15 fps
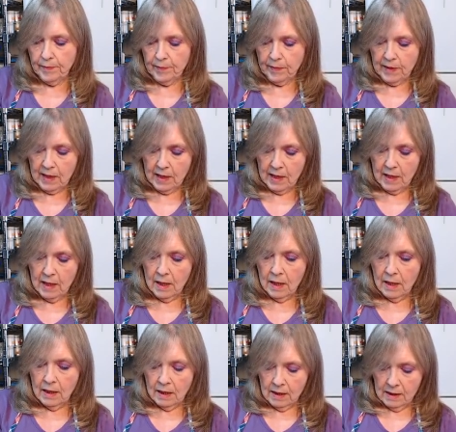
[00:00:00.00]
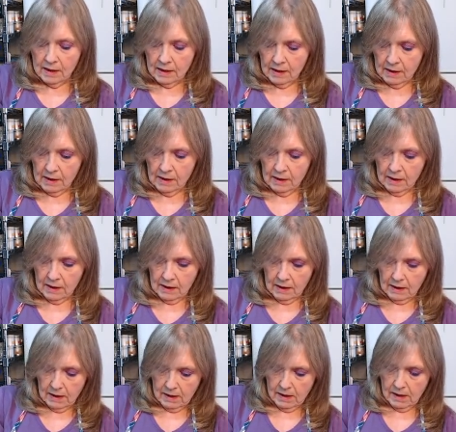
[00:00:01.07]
(silence)